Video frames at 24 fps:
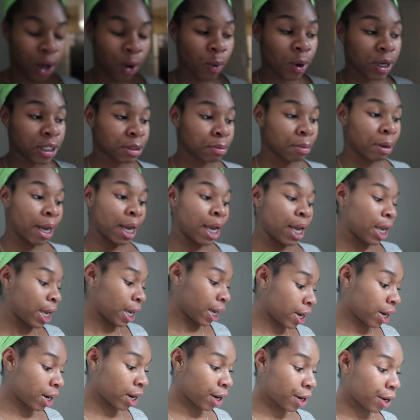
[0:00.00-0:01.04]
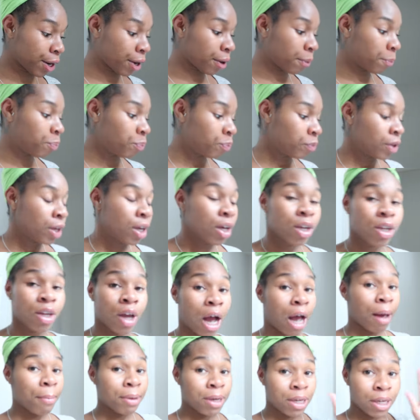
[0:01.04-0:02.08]
I wash my hair.
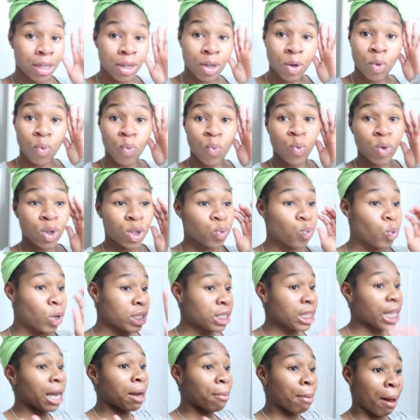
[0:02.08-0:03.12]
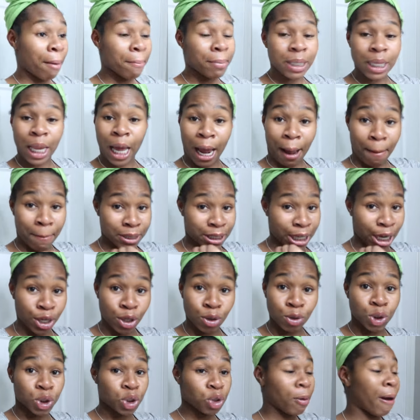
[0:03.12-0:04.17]
Y'all be one thing about me, like I'm gonna say
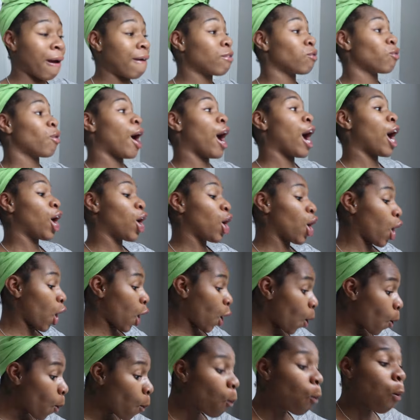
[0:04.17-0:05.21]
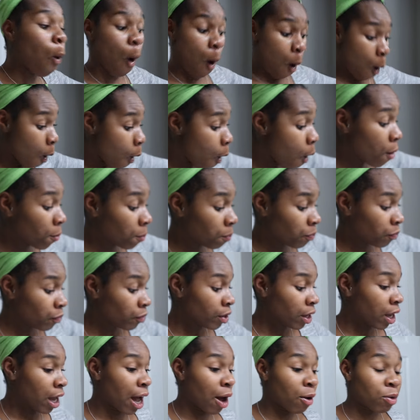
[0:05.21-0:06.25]
YouTube everywhere I go.
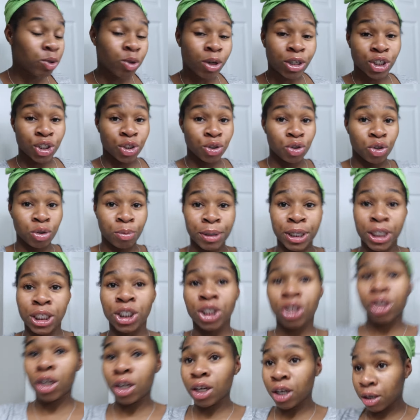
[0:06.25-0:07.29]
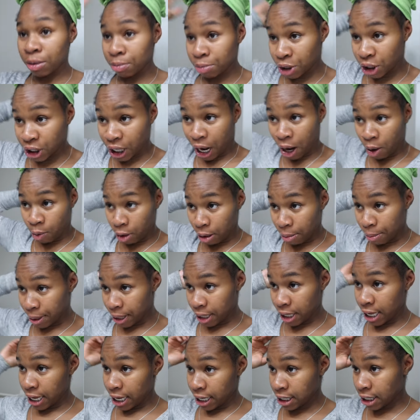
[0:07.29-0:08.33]
I was watching YouTube in the um, shower,
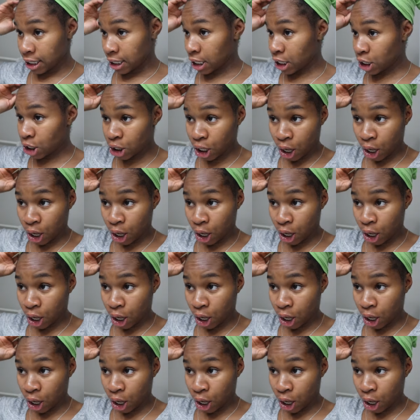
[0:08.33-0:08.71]
but yes.